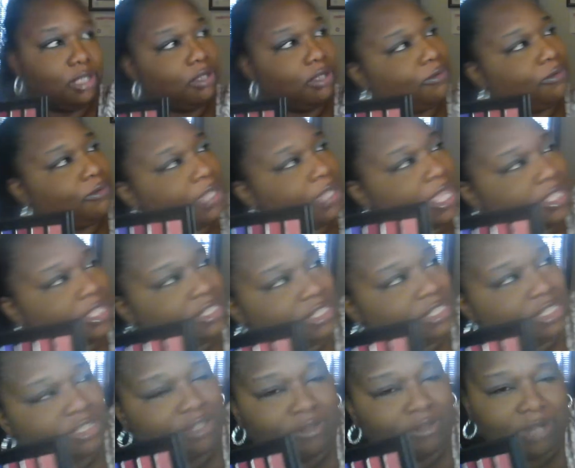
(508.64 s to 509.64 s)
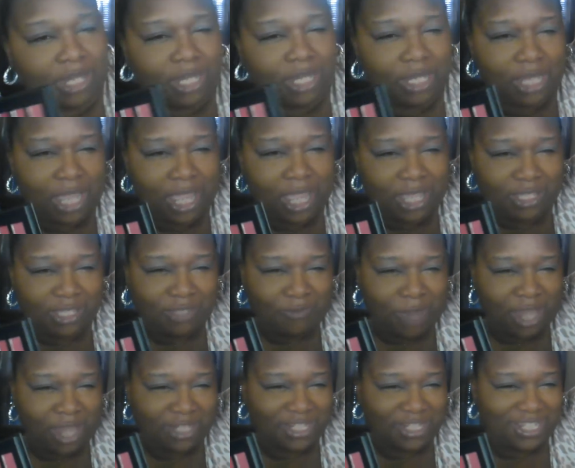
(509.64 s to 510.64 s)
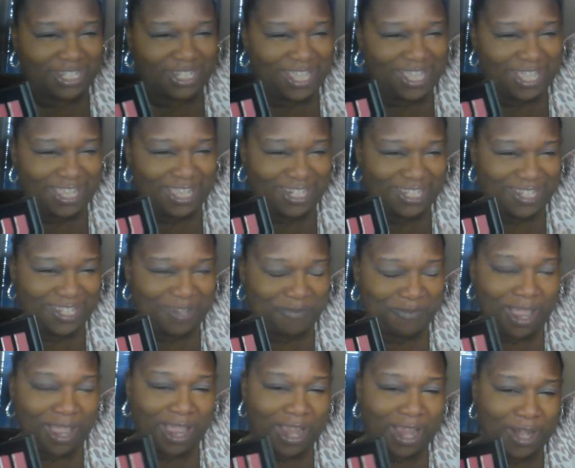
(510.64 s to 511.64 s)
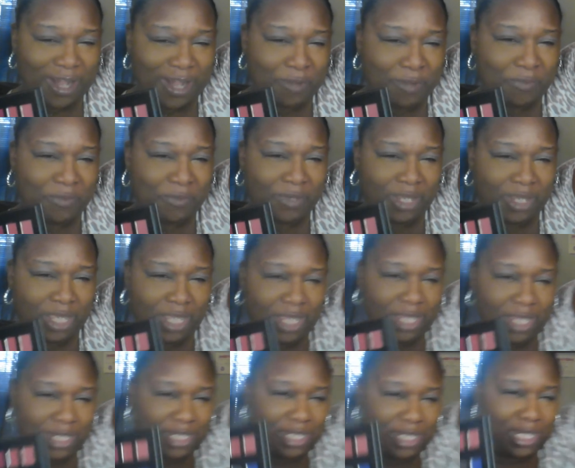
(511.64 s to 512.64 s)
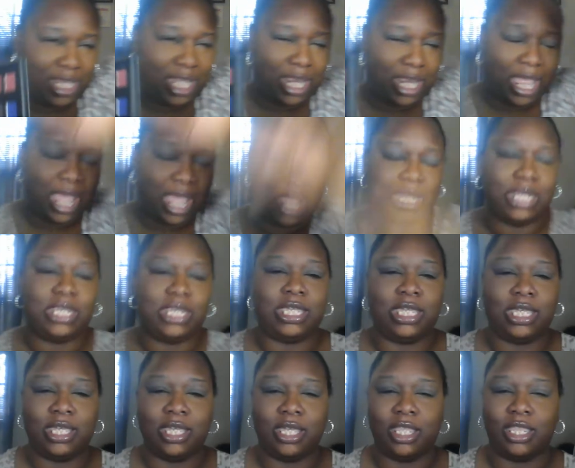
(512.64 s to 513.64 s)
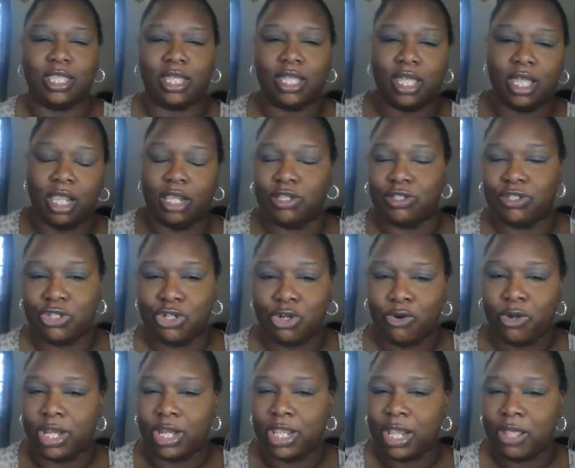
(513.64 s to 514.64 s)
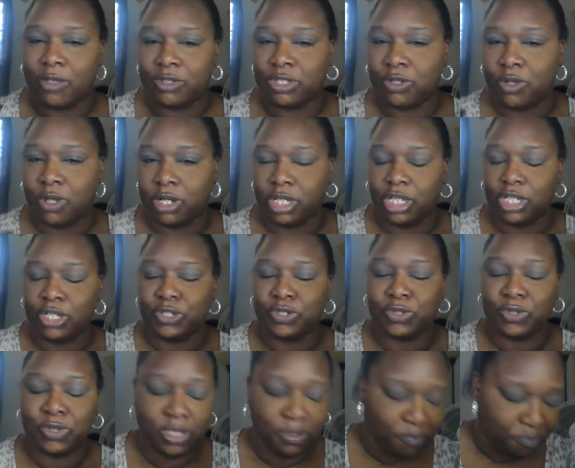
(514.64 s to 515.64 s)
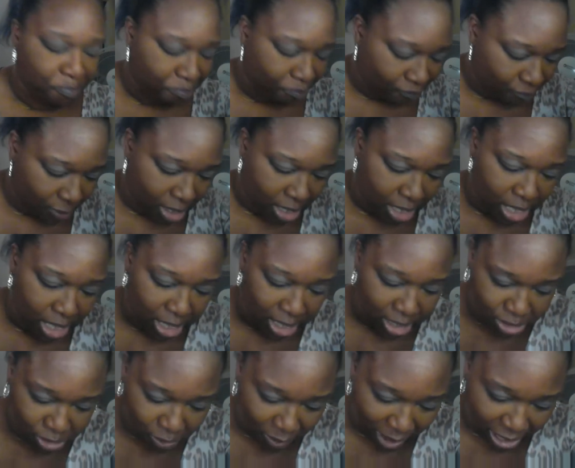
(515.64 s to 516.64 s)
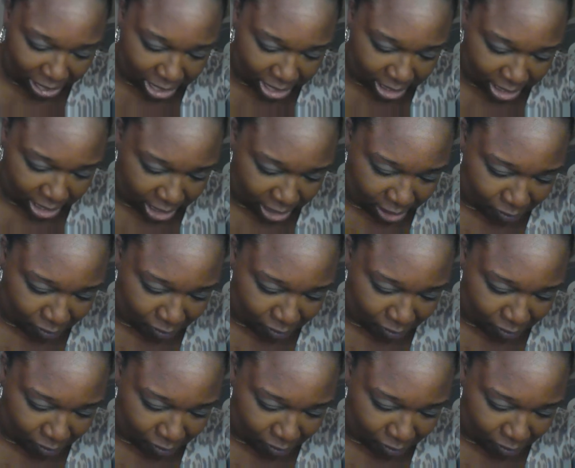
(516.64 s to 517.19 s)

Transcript: well, that's just great. I had swatched the colors on my arm just to get an idea of the color story that I was going to use. So I think